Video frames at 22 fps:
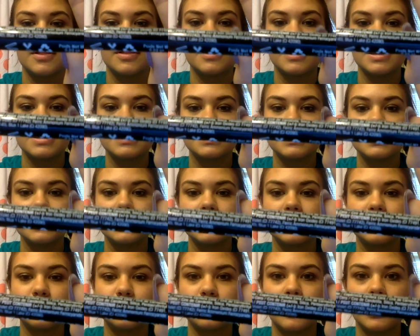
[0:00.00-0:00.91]
this
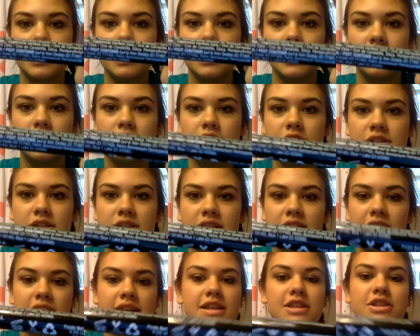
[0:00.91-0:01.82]
is what it looks
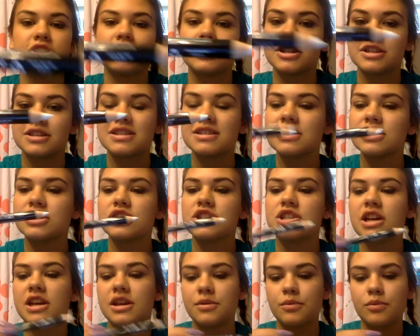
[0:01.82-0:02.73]
like. It's just in the
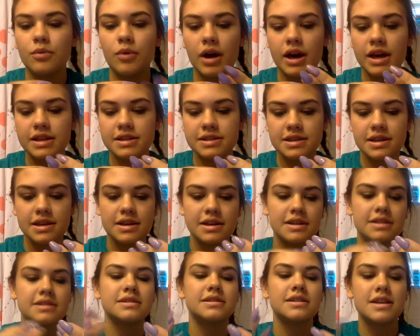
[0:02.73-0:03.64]
shade of white.
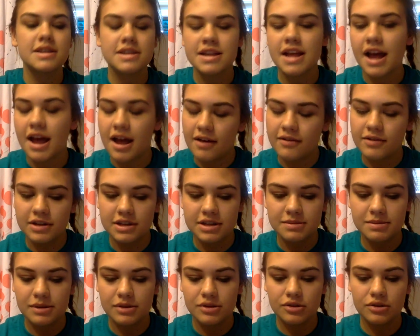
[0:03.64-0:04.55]
Doesn't have any
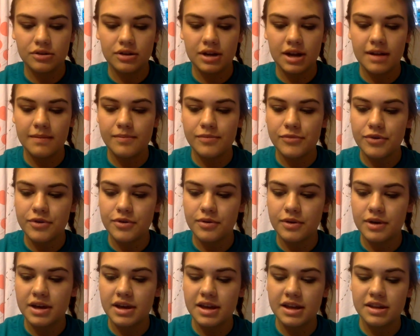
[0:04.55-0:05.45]
special name to
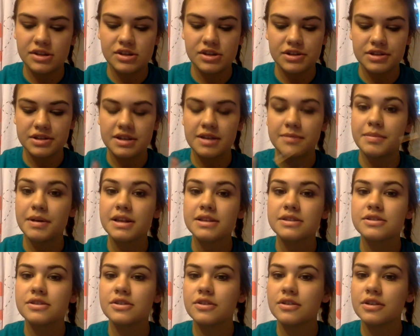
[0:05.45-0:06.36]
it. It's just a
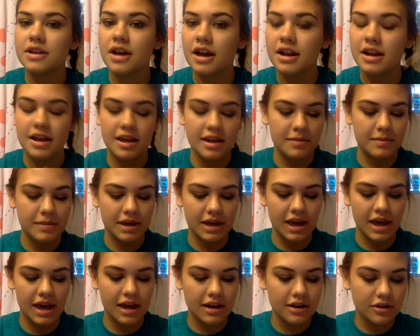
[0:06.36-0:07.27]
pencil, not a
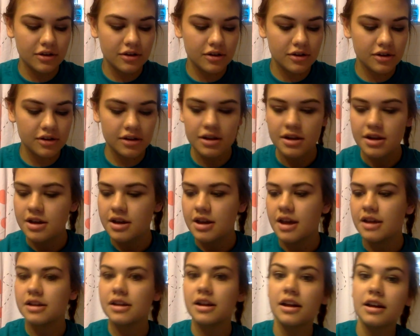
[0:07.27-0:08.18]
mechanical.
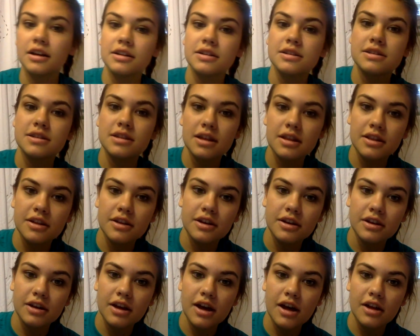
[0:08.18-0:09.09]
Has
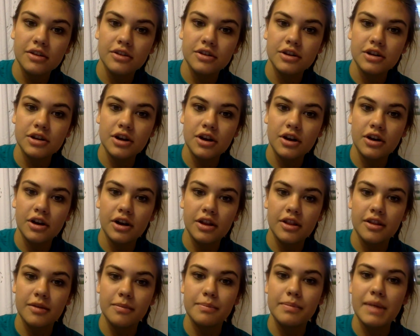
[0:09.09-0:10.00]
the color on
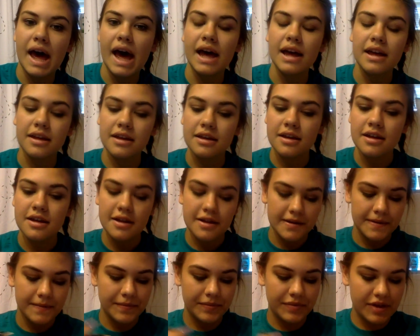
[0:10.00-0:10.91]
the back,
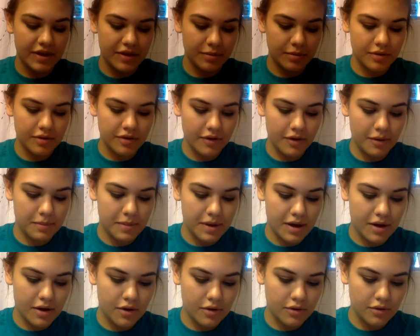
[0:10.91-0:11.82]
and this was
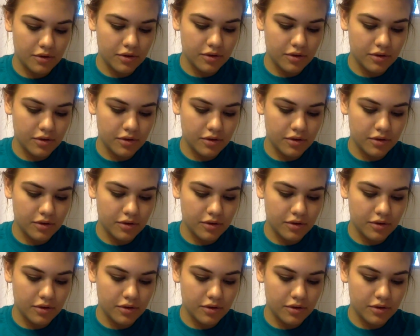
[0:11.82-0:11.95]
about